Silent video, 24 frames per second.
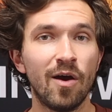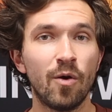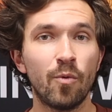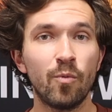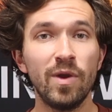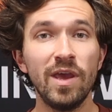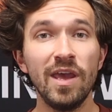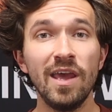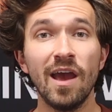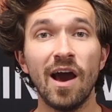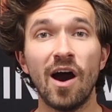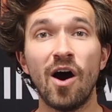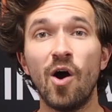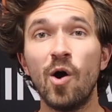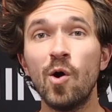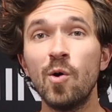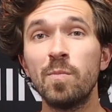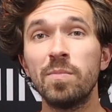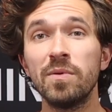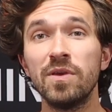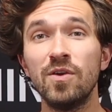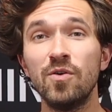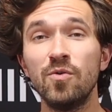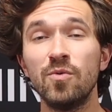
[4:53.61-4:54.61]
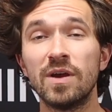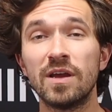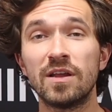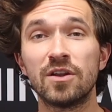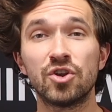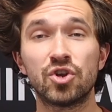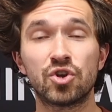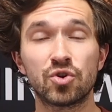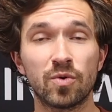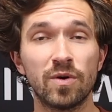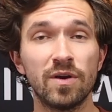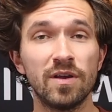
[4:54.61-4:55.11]
We hope you
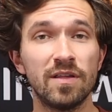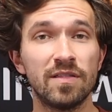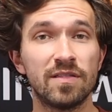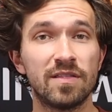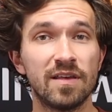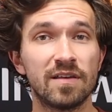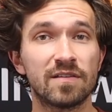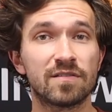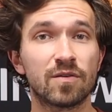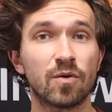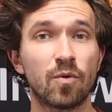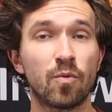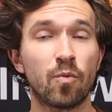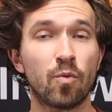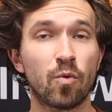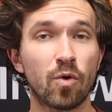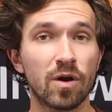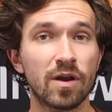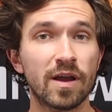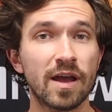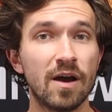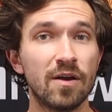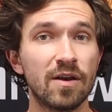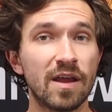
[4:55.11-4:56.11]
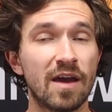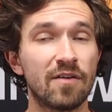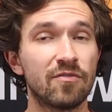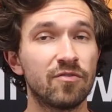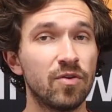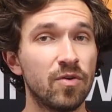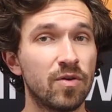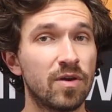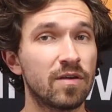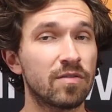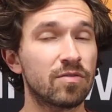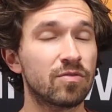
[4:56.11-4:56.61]
enjoy this workout
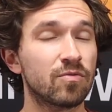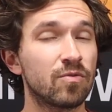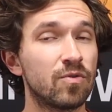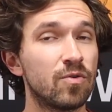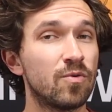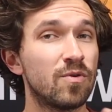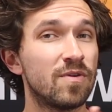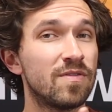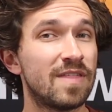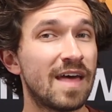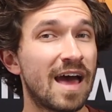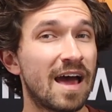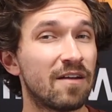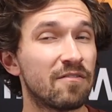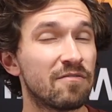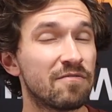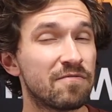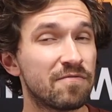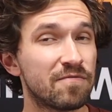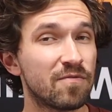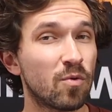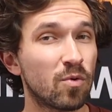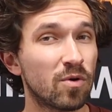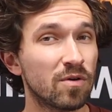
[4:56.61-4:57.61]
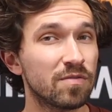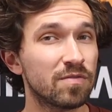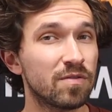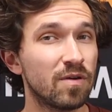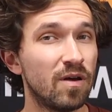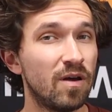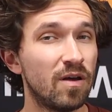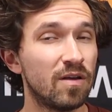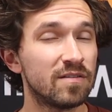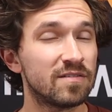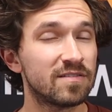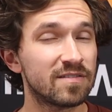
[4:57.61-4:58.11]
after you get through that 4th
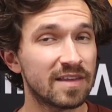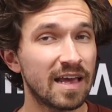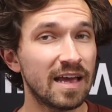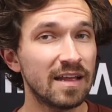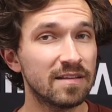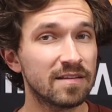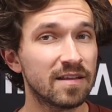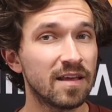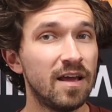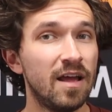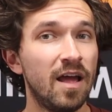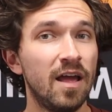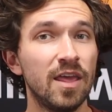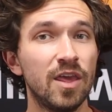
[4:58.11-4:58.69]
set,